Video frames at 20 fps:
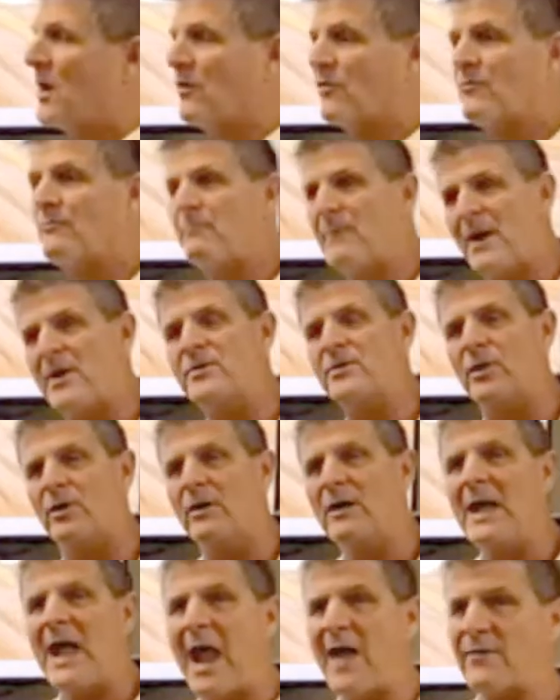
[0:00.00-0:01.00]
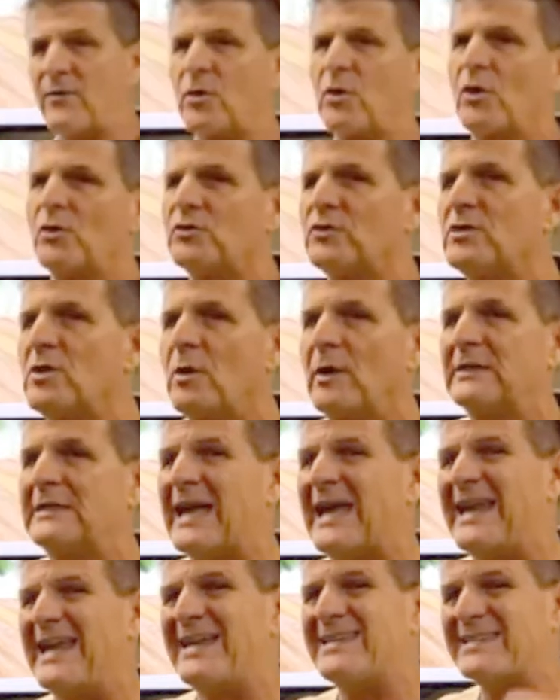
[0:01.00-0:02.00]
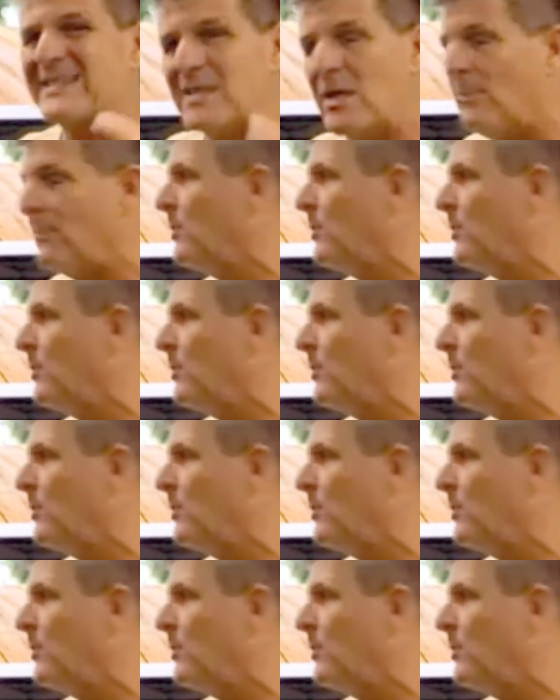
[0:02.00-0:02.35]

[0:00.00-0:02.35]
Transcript: health bundle, and the girls will know what that is, and they'll